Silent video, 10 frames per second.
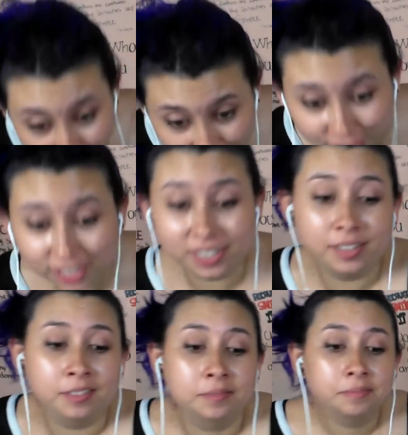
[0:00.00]
a bitch.
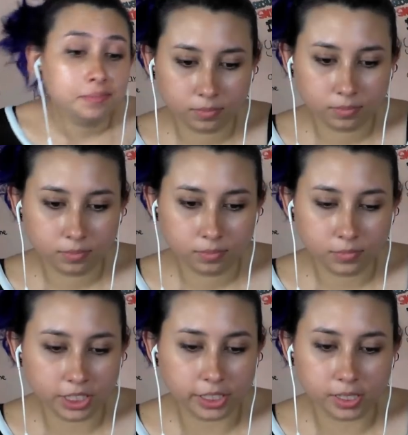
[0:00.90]

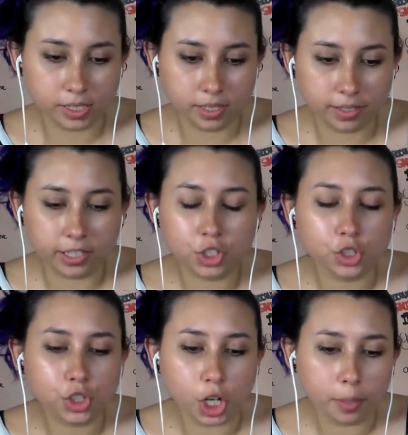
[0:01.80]
Seriously, can't you
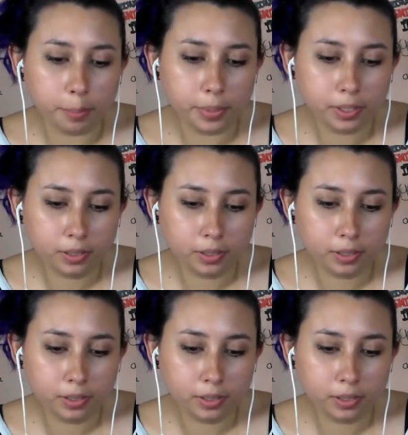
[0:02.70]
jump?